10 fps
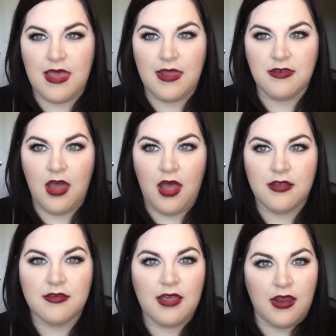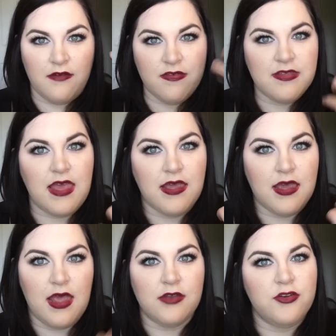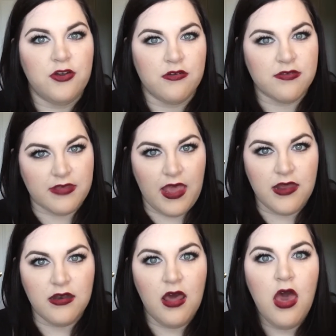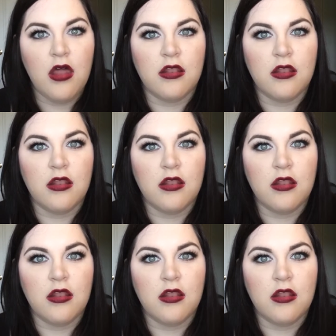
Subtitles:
it not kind of sink into your skin